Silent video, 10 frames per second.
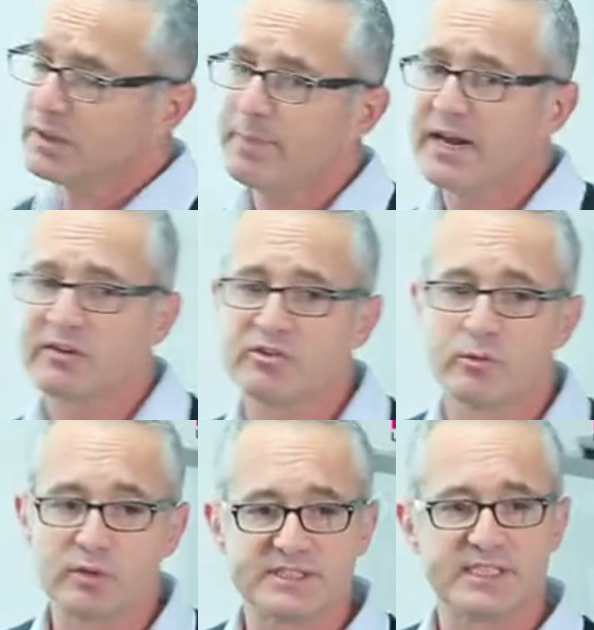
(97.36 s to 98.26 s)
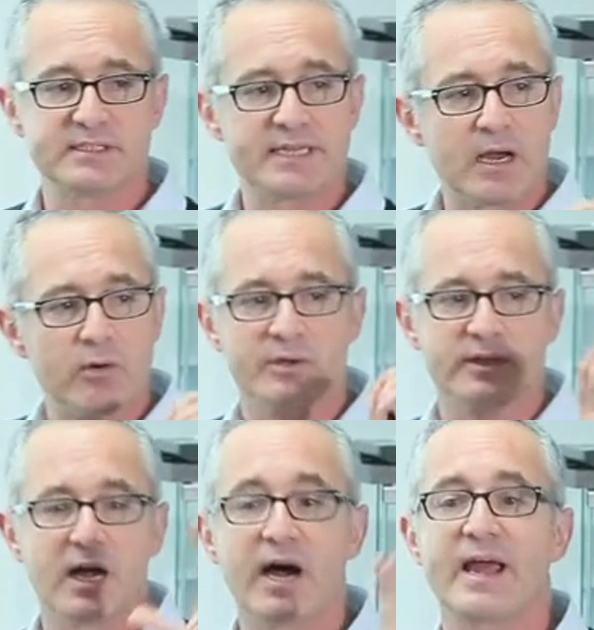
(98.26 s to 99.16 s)
with the packaging. We see it now on
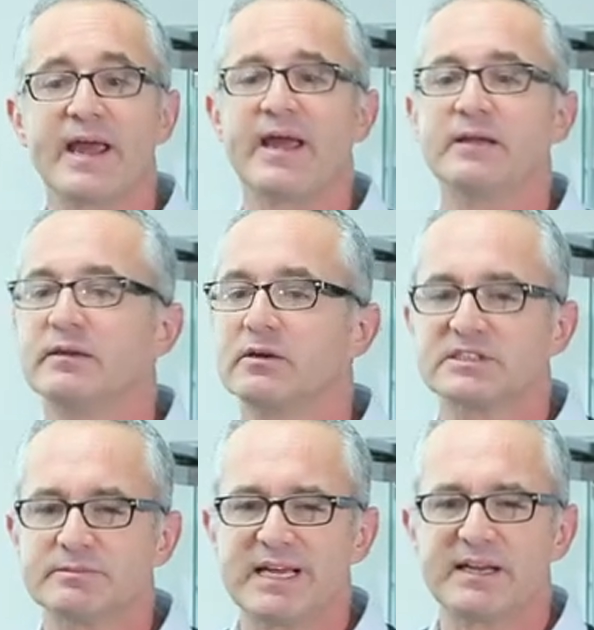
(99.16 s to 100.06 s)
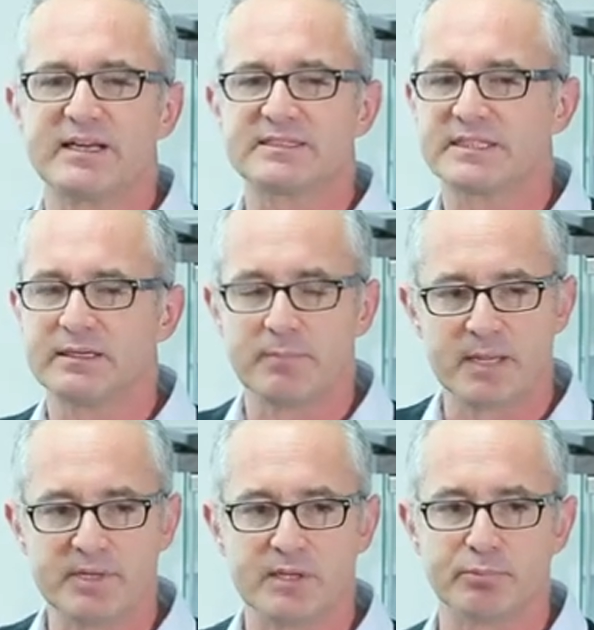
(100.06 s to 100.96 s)
the high end, the cosmetics and
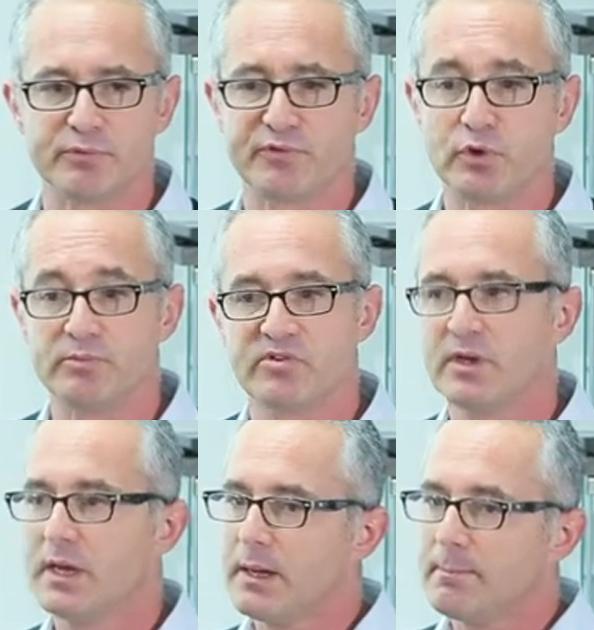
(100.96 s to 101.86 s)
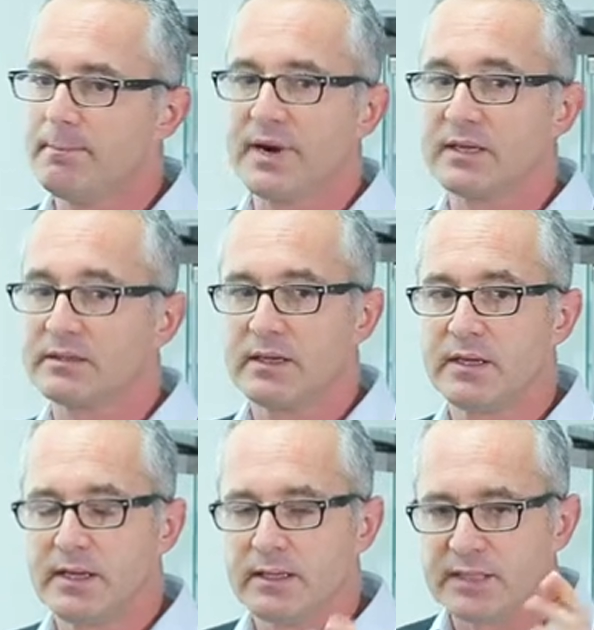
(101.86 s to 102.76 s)
maybe the perfumes, but
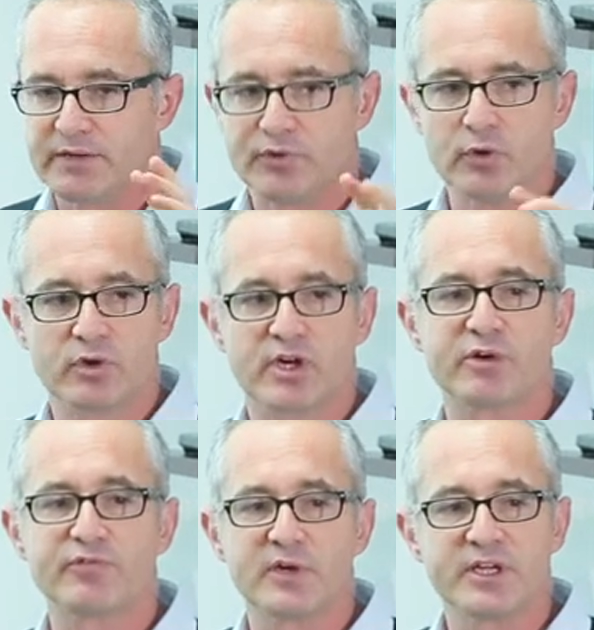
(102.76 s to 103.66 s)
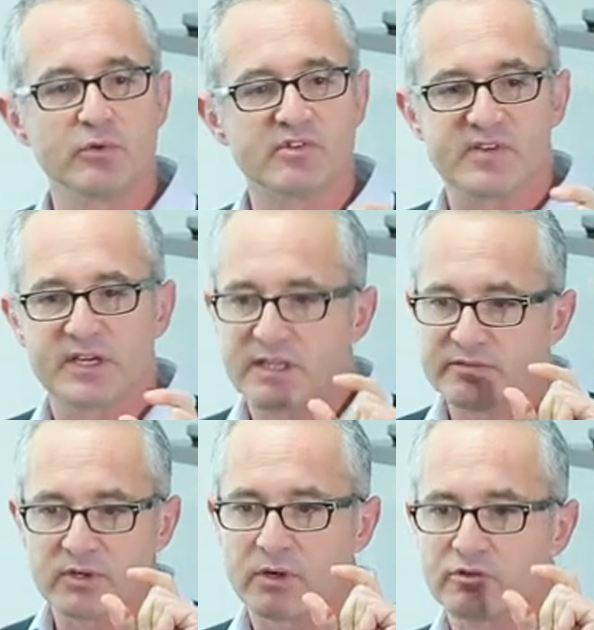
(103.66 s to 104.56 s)
if you look carefully, you'll see it
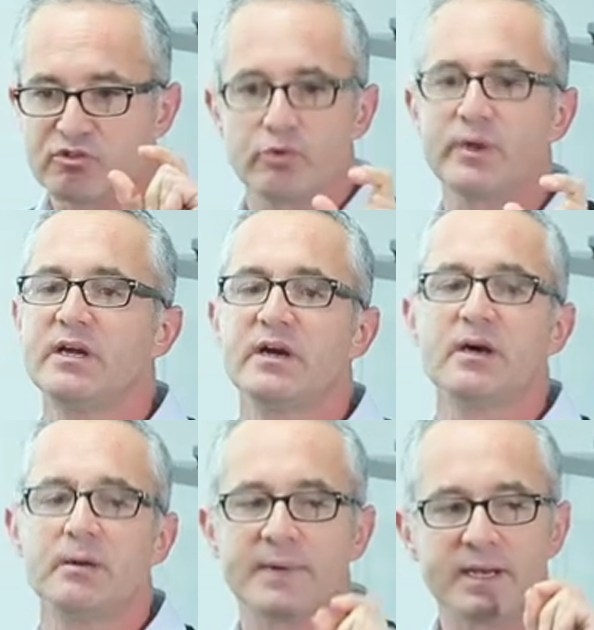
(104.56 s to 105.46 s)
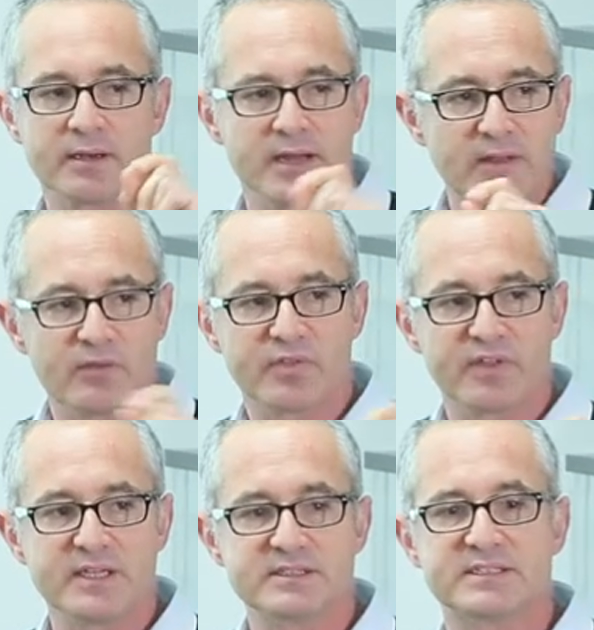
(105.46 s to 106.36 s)
even on chewing gum and on other
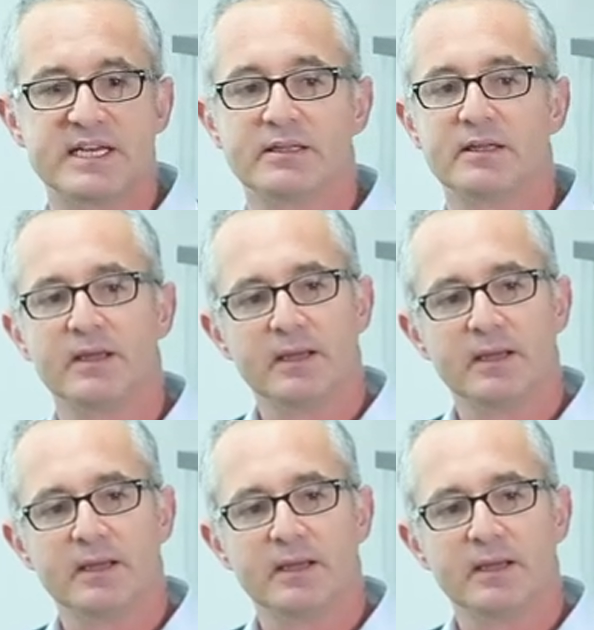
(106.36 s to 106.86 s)
things that